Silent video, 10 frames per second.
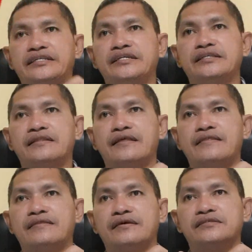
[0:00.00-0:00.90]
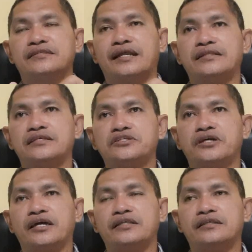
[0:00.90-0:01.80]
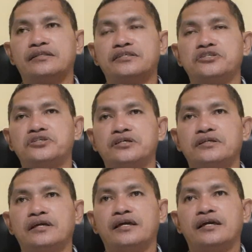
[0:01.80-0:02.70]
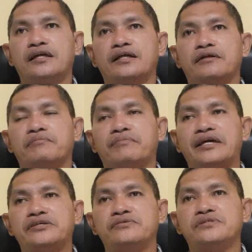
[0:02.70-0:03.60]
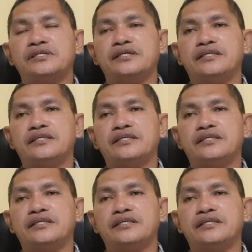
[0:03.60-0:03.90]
did the strategy, the teaching by using